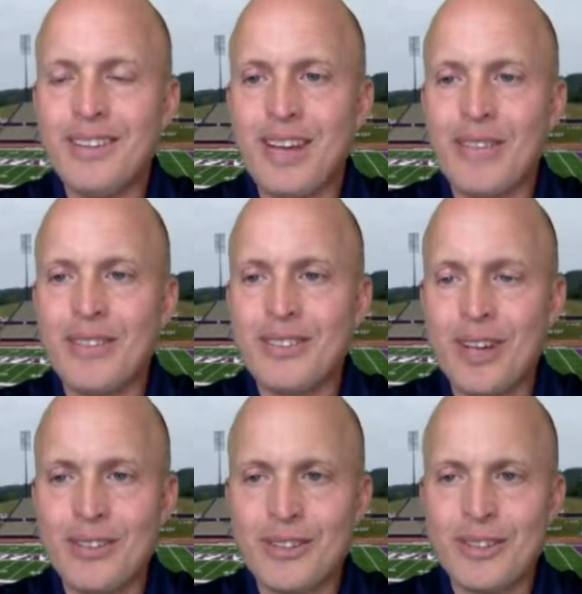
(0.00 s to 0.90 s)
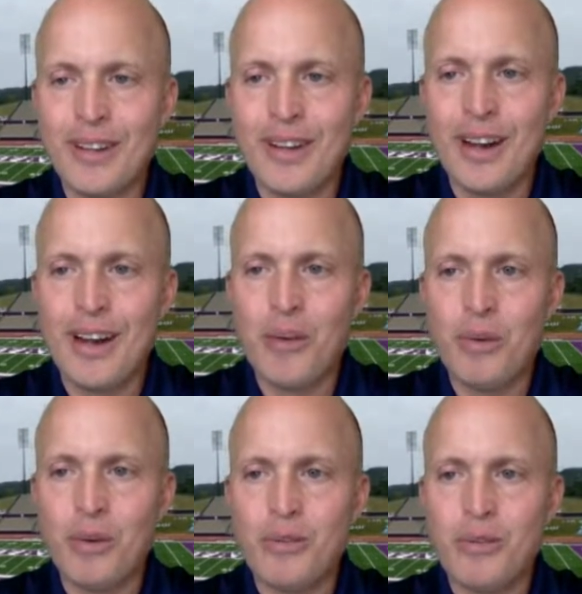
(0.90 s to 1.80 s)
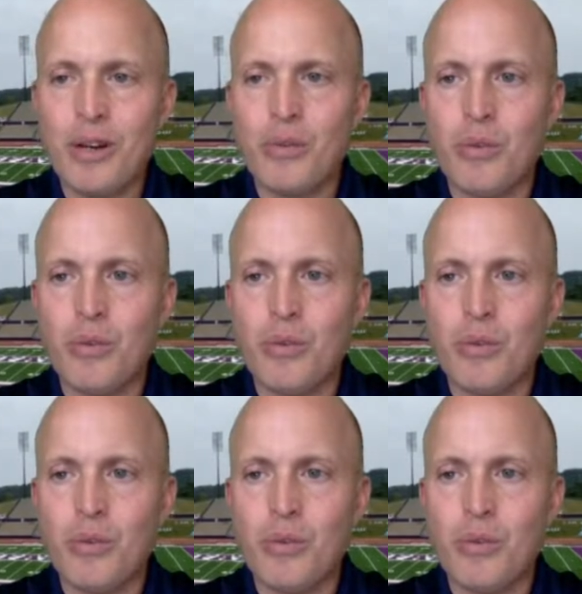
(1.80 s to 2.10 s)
Devin Studstill and I will talk